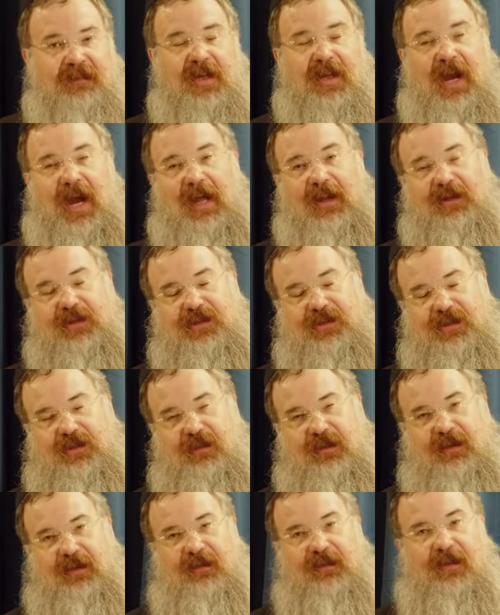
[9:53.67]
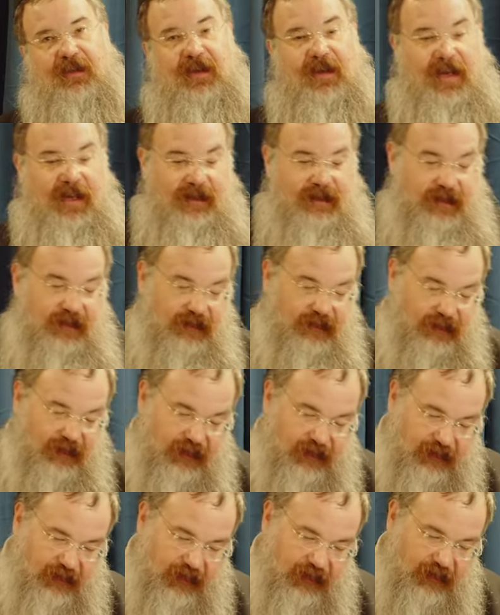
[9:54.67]
college students in the
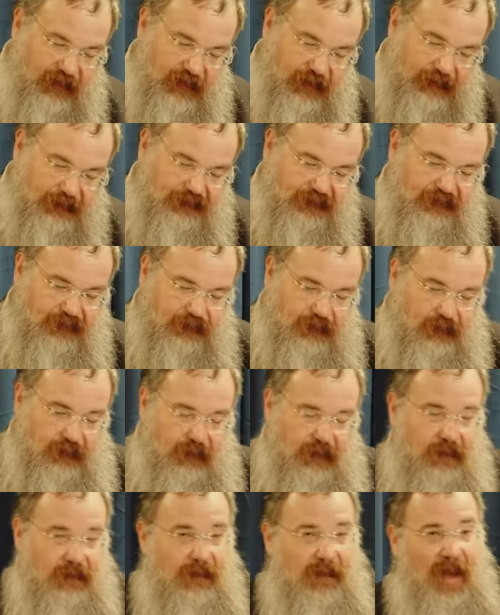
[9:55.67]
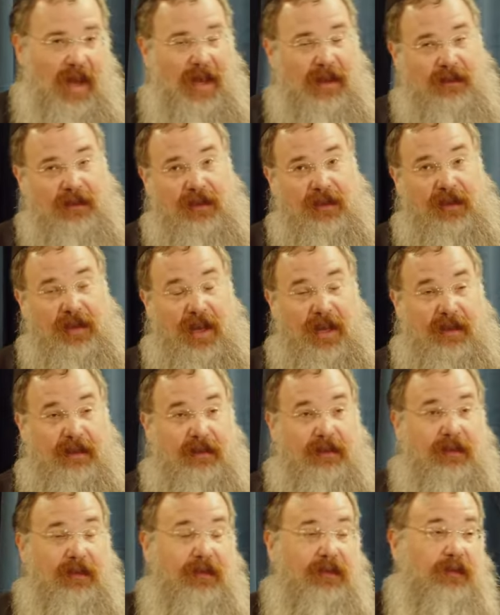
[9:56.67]
1960s and,
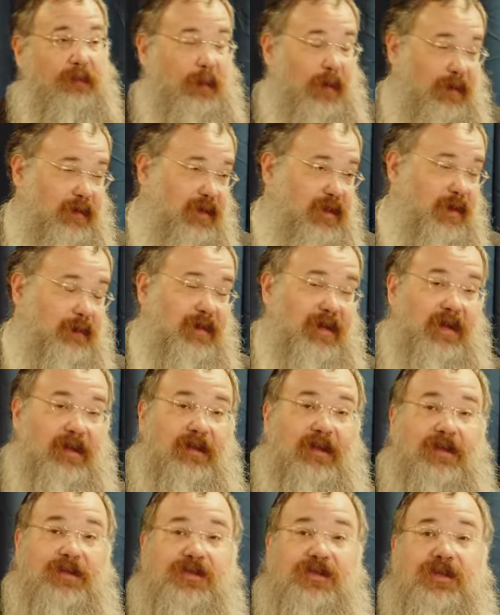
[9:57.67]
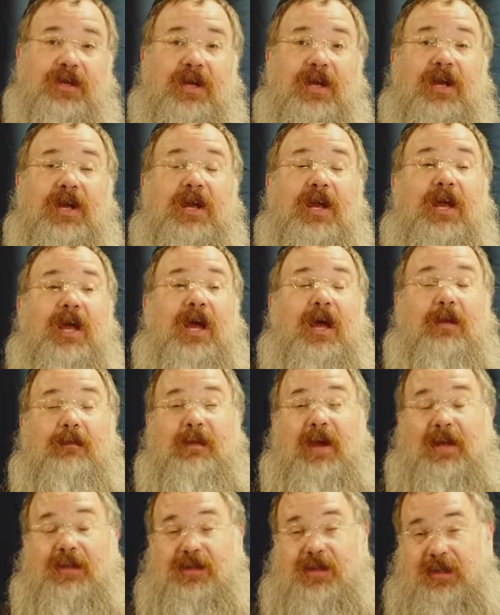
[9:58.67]
and spoke to them in English and
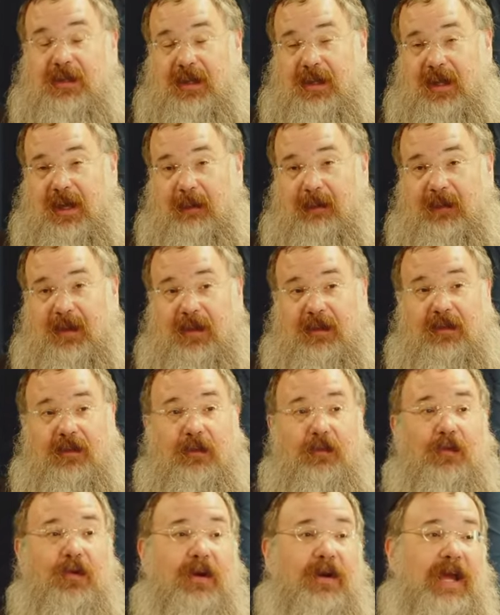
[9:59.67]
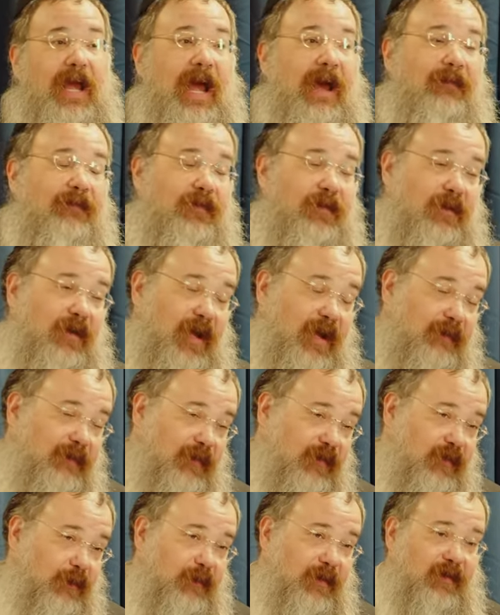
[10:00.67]
mentioned to them that the word afterlife
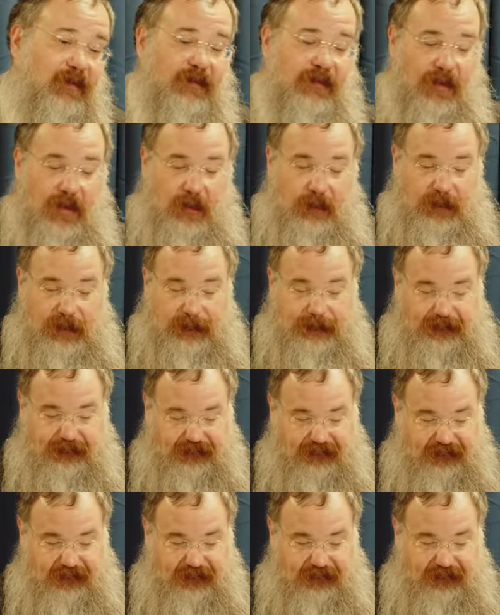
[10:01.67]
is a misnomer